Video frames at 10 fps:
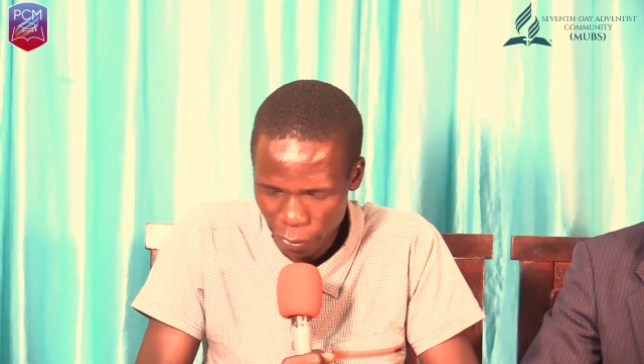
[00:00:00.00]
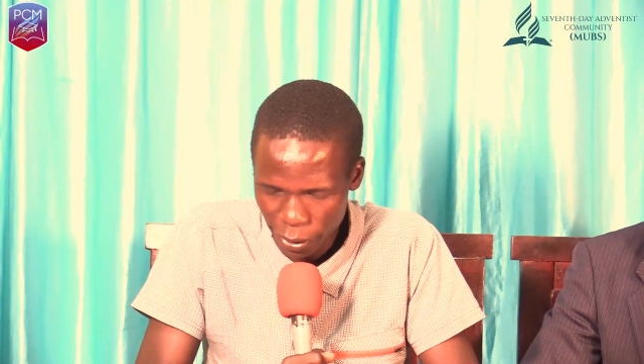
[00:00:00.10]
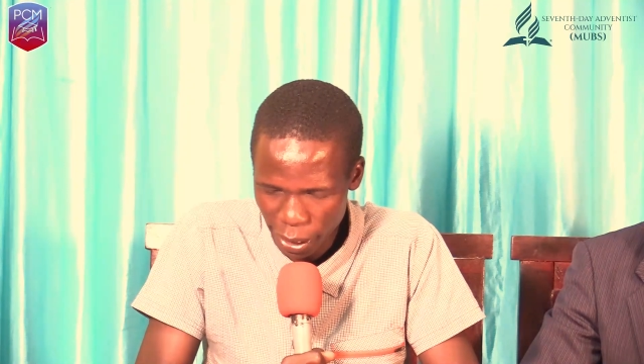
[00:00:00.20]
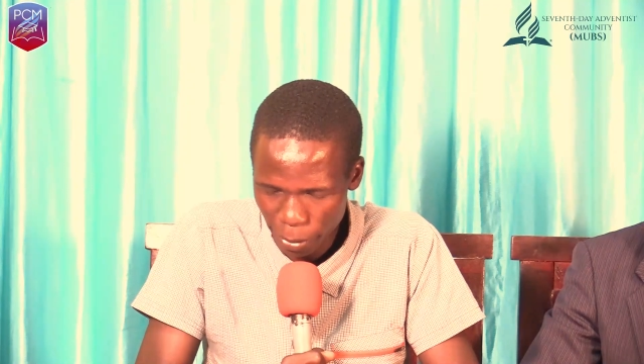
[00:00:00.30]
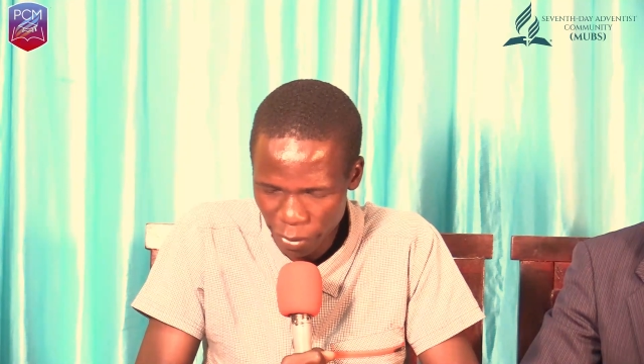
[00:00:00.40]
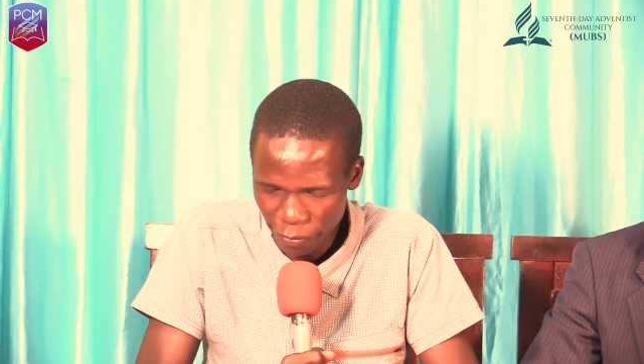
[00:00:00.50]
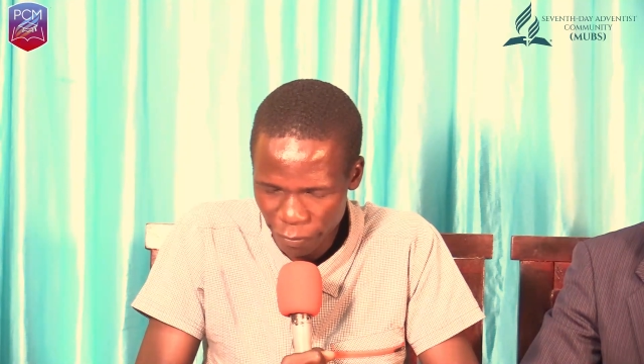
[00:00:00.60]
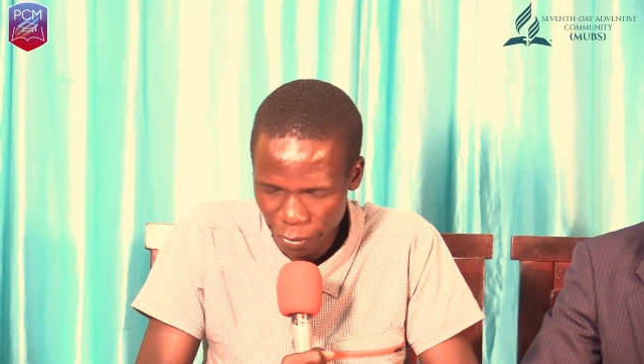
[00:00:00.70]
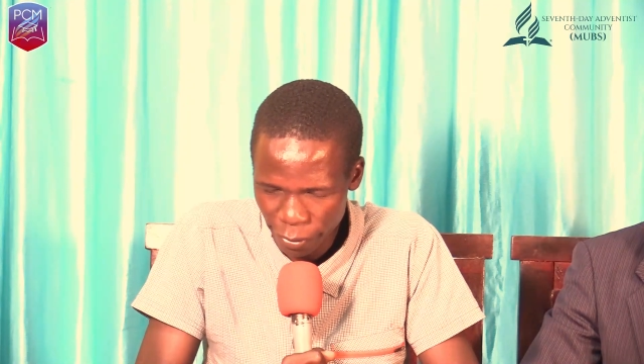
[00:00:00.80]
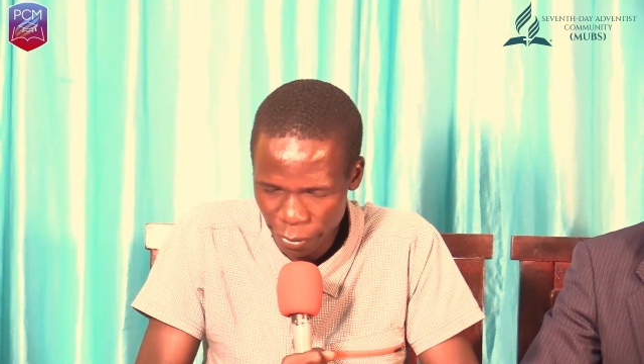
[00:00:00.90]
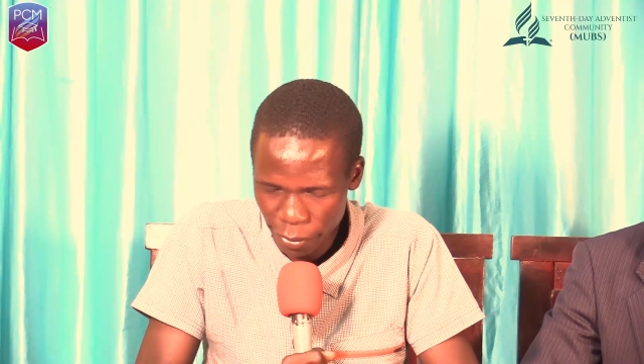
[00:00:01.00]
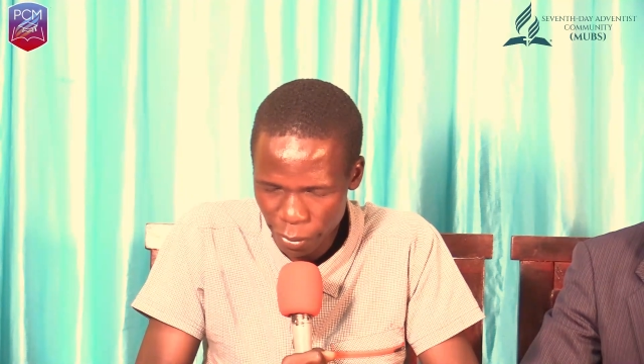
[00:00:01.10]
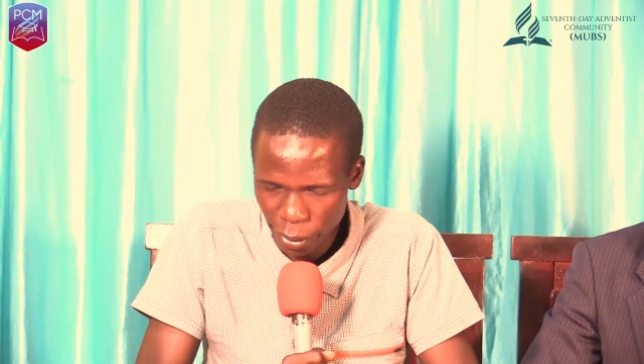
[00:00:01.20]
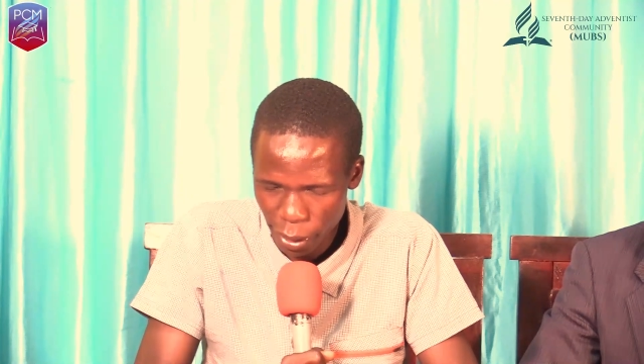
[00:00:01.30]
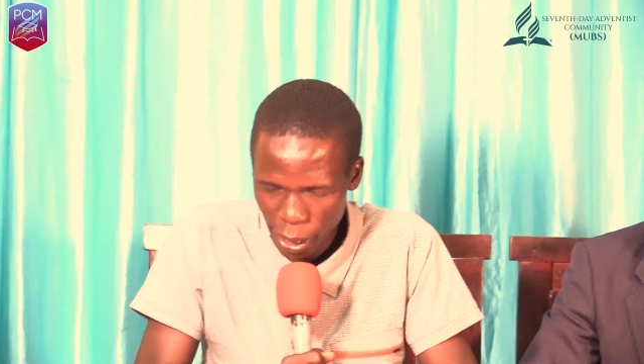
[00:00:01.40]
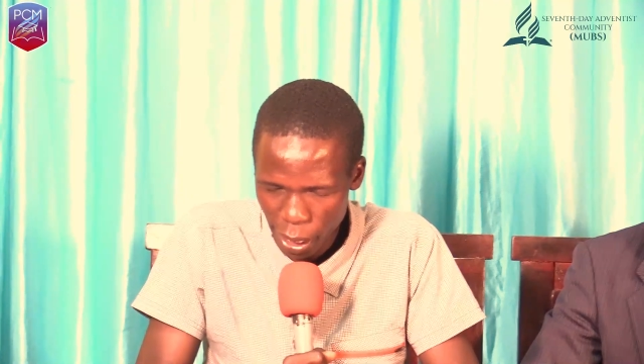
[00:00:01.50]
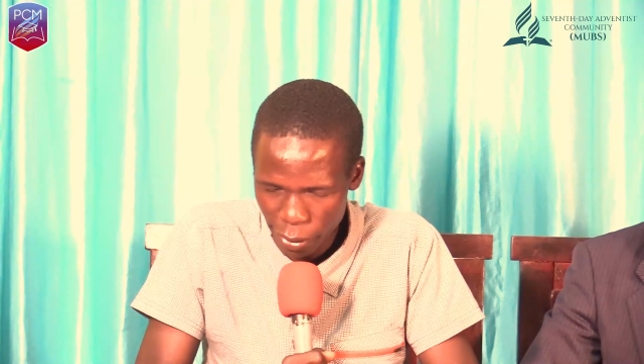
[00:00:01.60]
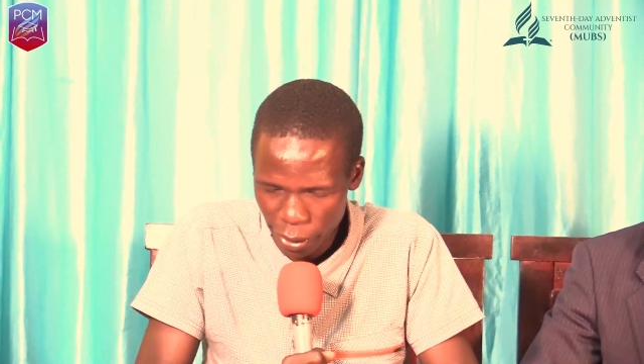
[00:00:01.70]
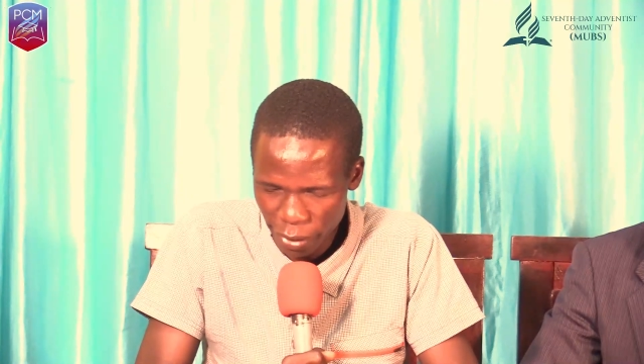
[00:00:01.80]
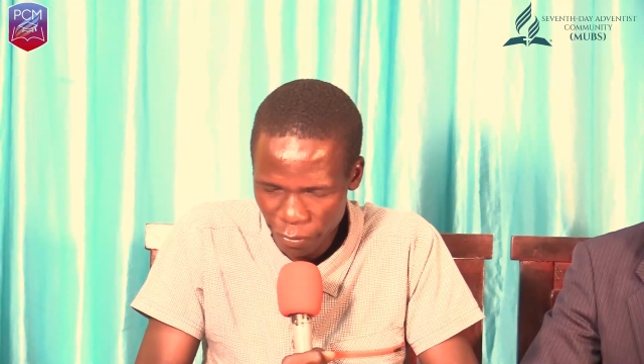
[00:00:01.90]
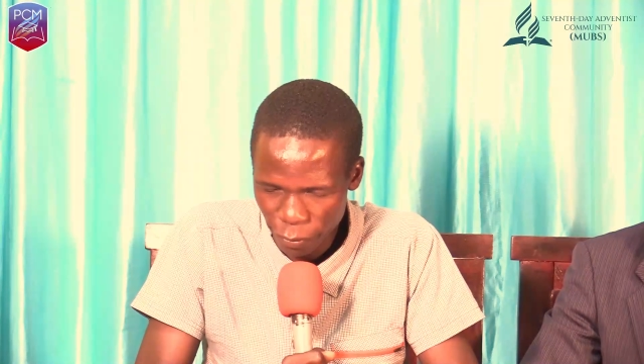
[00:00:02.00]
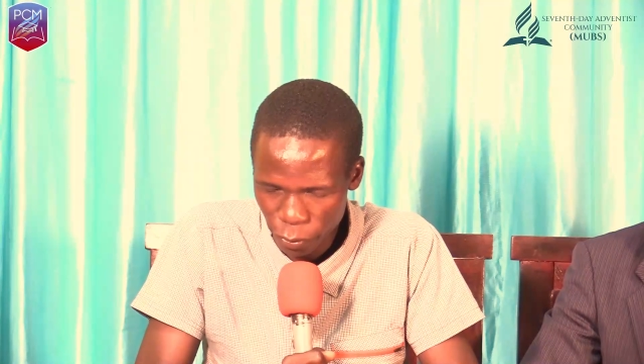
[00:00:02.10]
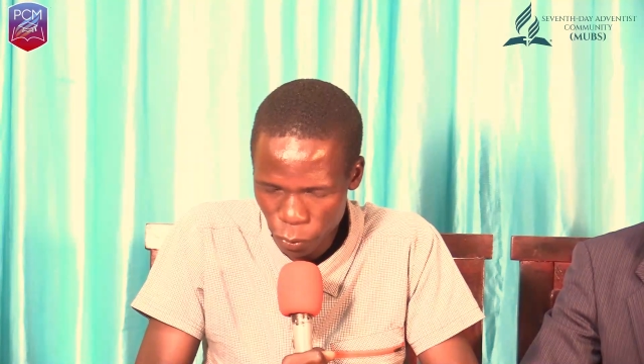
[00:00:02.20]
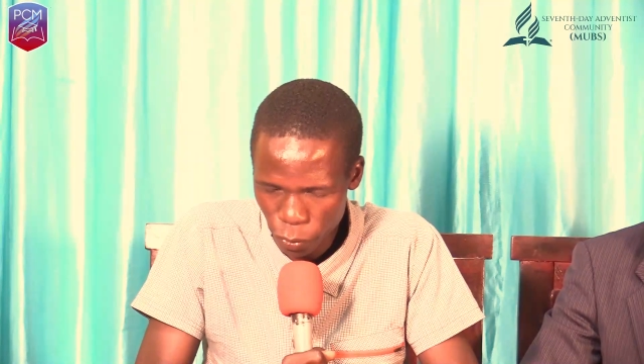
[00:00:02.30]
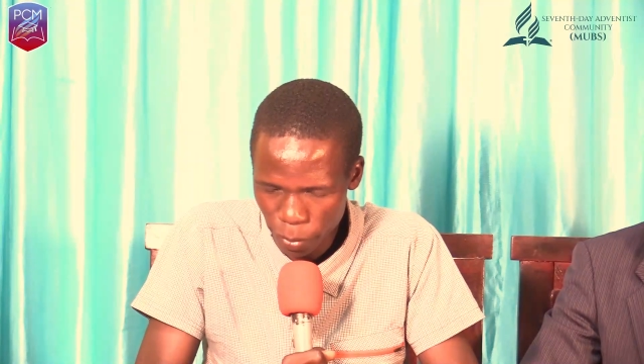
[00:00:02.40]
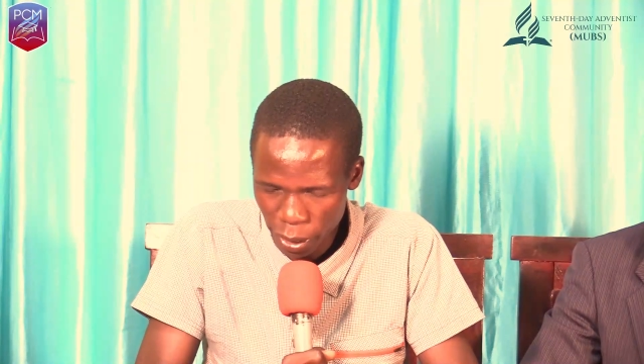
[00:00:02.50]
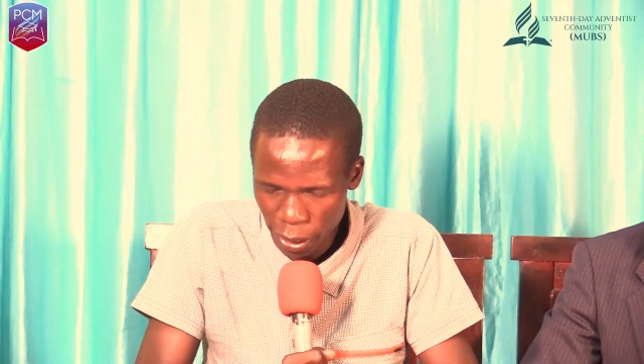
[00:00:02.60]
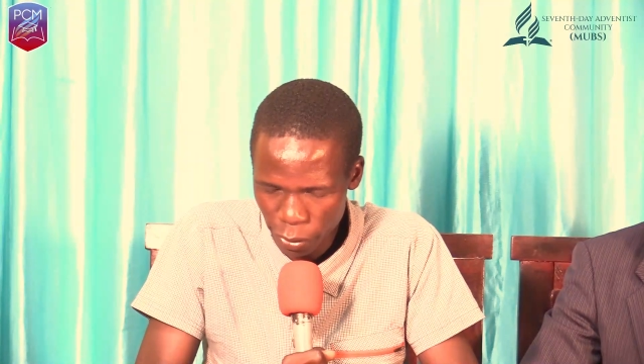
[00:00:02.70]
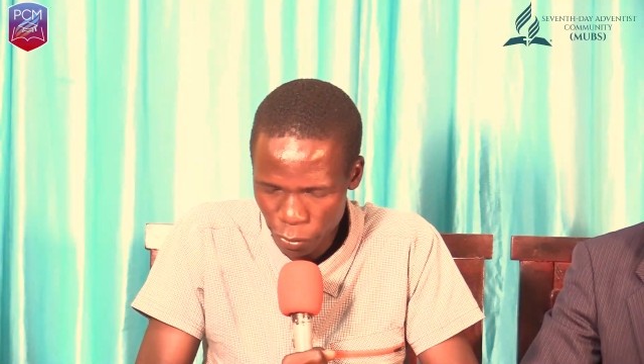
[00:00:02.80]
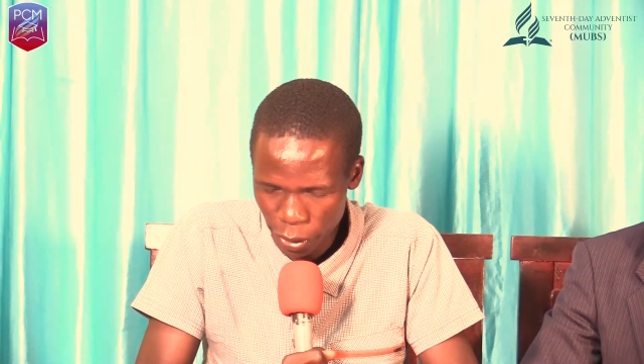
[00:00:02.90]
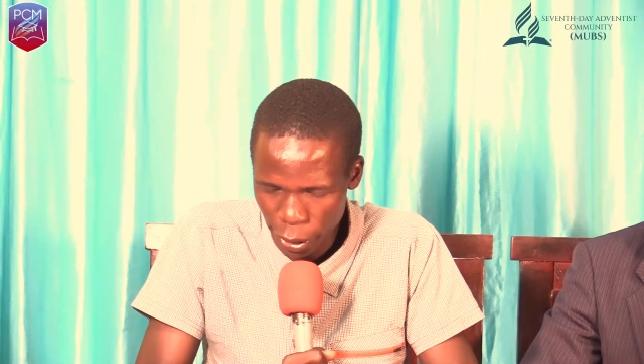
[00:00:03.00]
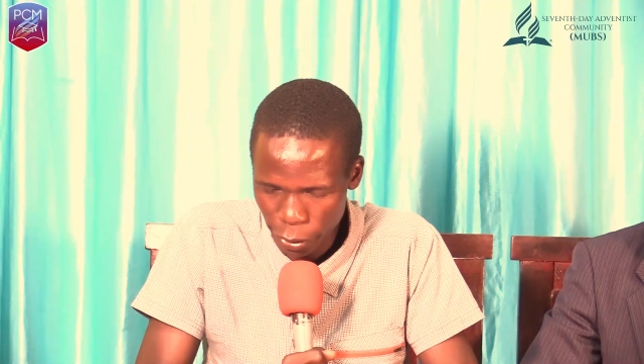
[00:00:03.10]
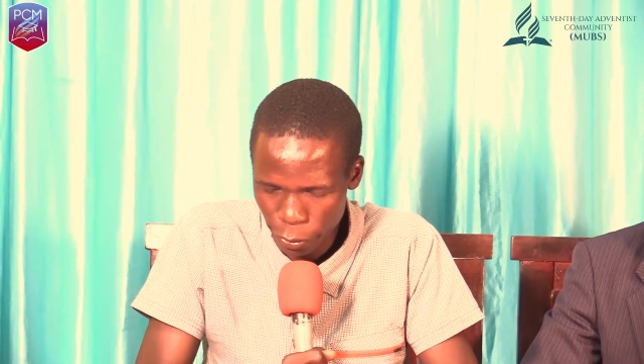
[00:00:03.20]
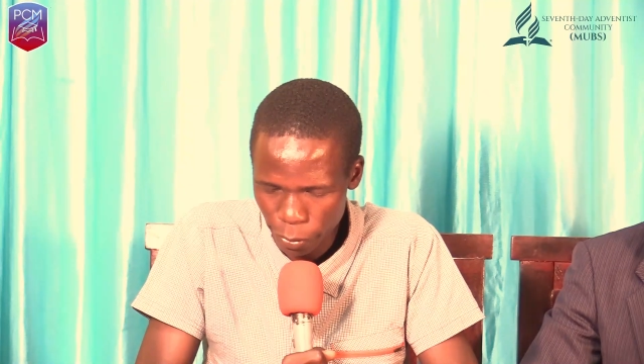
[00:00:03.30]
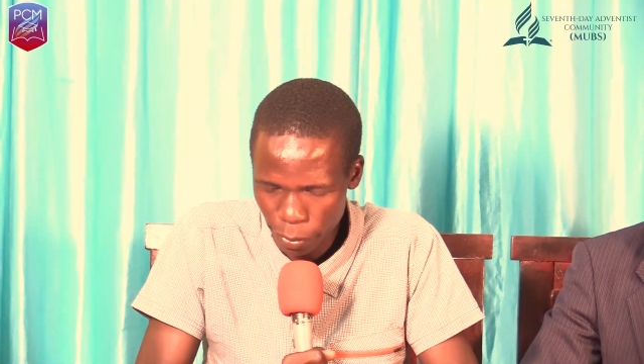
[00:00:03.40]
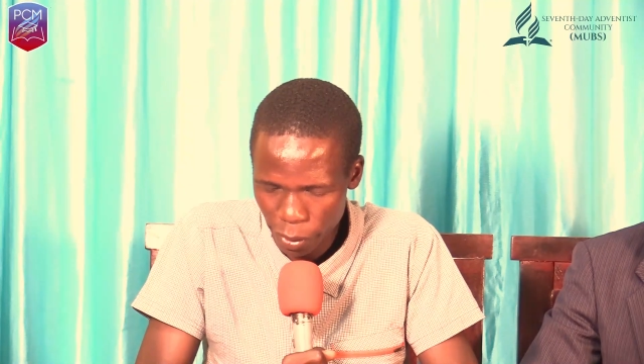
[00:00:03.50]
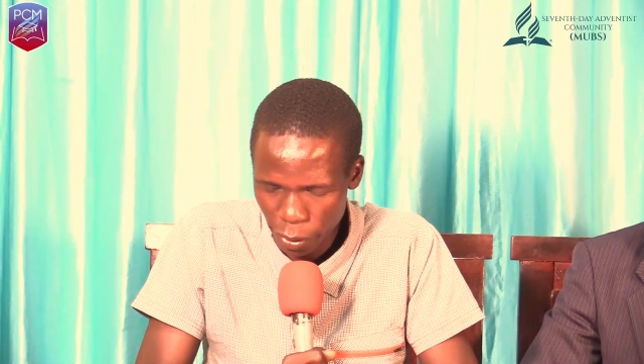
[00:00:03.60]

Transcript: they shall be found rightful to be in your kingdom.